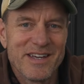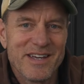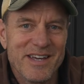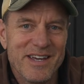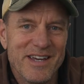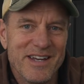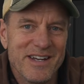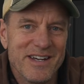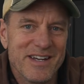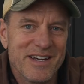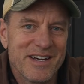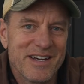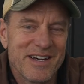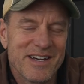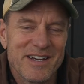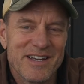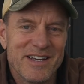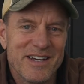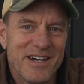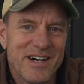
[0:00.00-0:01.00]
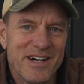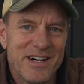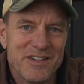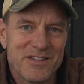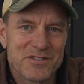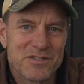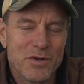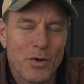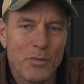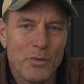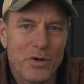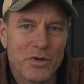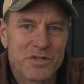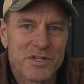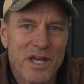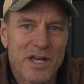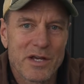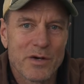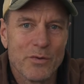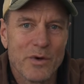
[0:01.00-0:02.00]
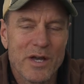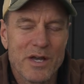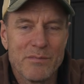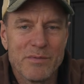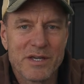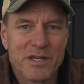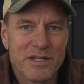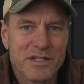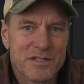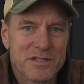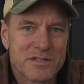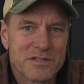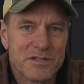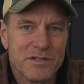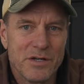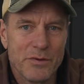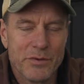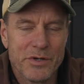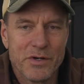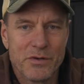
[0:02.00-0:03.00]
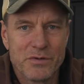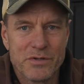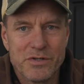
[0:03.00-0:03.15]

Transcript: And there's no real takeaway because we don't